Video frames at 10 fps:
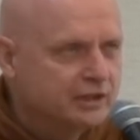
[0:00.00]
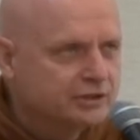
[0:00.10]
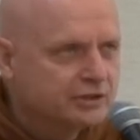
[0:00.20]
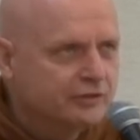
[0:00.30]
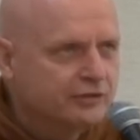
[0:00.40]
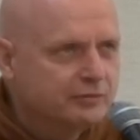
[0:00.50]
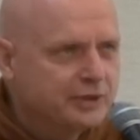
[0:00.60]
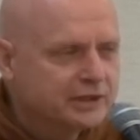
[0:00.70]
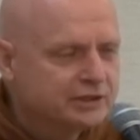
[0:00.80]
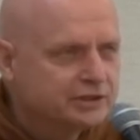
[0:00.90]
So if you're
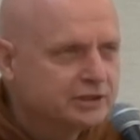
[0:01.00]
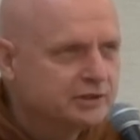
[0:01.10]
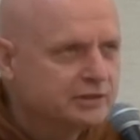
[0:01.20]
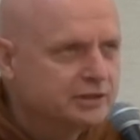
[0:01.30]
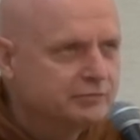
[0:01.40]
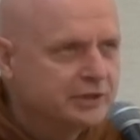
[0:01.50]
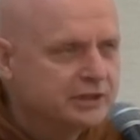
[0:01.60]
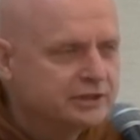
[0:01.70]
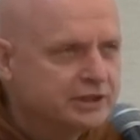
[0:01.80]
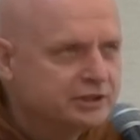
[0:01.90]
practicing
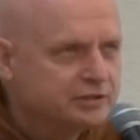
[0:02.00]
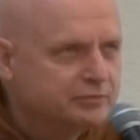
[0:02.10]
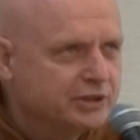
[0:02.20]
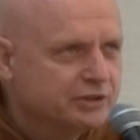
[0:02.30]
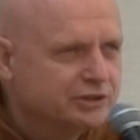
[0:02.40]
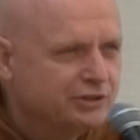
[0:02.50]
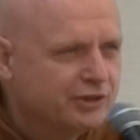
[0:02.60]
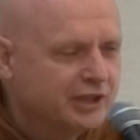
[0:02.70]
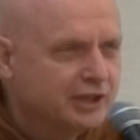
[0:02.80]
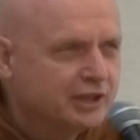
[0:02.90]
meditation because you
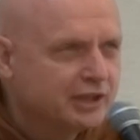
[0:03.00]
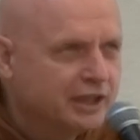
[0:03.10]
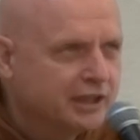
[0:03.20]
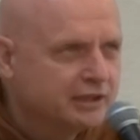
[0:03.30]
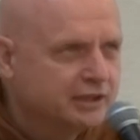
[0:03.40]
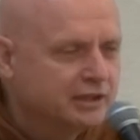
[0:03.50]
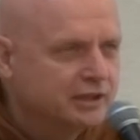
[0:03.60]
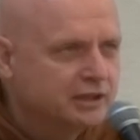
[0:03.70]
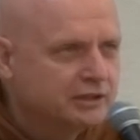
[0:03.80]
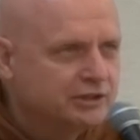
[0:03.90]
think that
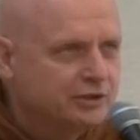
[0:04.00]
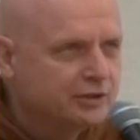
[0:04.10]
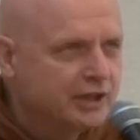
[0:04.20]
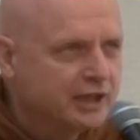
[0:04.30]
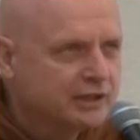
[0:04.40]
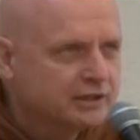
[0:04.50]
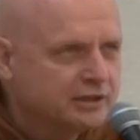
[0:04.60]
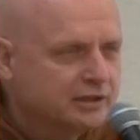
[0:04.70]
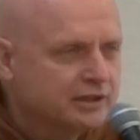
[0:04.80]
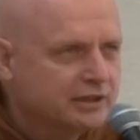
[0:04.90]
you
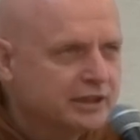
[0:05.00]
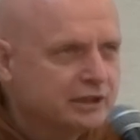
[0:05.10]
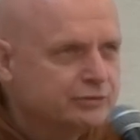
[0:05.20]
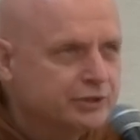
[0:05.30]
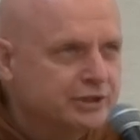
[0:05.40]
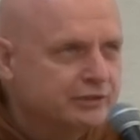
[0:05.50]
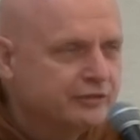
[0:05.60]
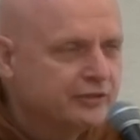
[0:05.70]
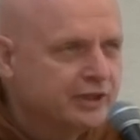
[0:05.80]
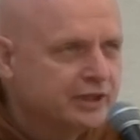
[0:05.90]
can get rid
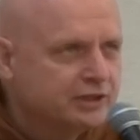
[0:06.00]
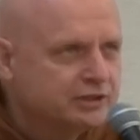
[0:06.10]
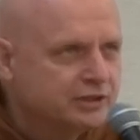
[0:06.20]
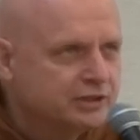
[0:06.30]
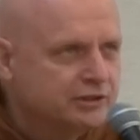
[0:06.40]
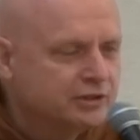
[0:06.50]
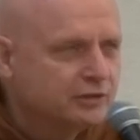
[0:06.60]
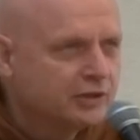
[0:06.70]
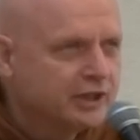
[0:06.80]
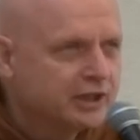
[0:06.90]
of things that you
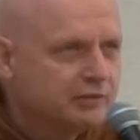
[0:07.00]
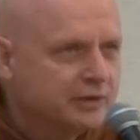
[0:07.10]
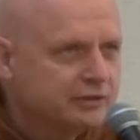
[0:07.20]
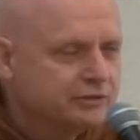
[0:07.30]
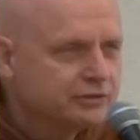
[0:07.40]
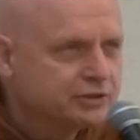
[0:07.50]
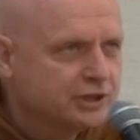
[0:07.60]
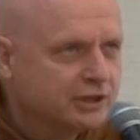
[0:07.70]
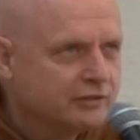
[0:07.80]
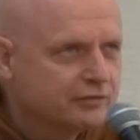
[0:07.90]
don't like about
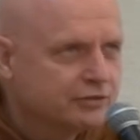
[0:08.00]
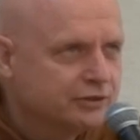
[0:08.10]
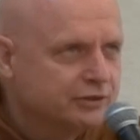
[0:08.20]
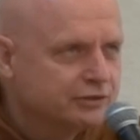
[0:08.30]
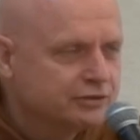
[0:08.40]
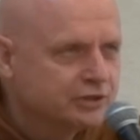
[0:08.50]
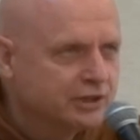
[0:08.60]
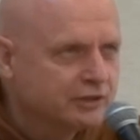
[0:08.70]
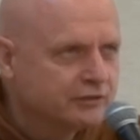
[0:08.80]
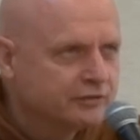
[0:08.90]
yourself or in
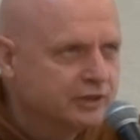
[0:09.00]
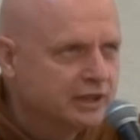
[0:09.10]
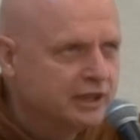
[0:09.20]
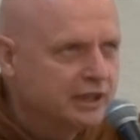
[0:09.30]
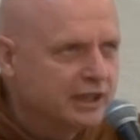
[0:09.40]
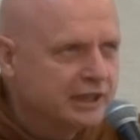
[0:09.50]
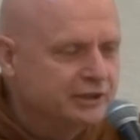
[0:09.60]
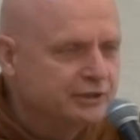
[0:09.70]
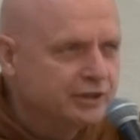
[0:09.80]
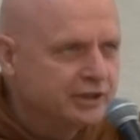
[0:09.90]
yourself, and
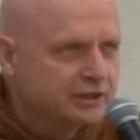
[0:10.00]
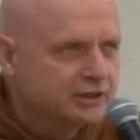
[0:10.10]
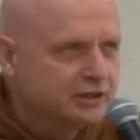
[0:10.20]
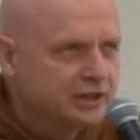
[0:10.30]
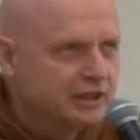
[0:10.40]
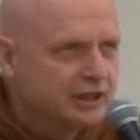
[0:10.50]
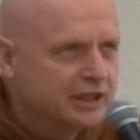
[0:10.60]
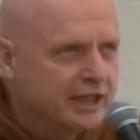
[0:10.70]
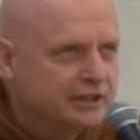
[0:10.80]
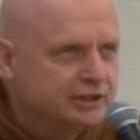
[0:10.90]
you can
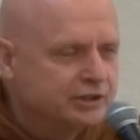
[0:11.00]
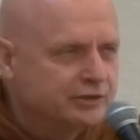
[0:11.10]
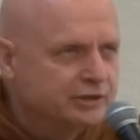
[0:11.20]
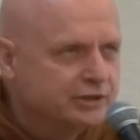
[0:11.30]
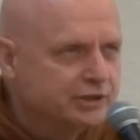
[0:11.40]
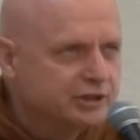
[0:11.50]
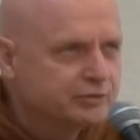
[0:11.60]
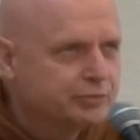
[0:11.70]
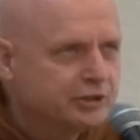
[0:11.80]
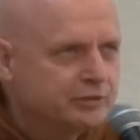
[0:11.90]
enter into this
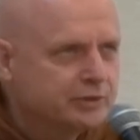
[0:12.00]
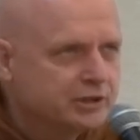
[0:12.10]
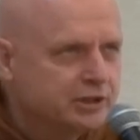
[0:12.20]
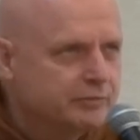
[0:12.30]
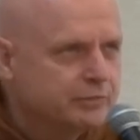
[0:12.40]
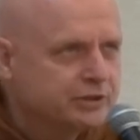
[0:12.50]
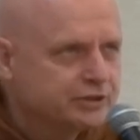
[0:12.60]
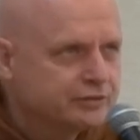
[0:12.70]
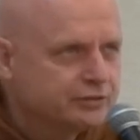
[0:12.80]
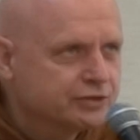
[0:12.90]
permanently
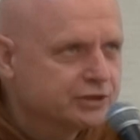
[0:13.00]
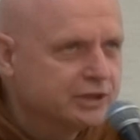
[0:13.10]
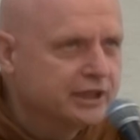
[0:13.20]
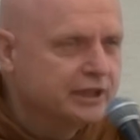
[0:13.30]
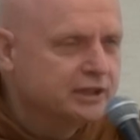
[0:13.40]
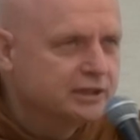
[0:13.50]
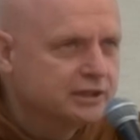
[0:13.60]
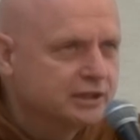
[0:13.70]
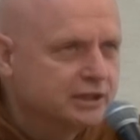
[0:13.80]
blissful state,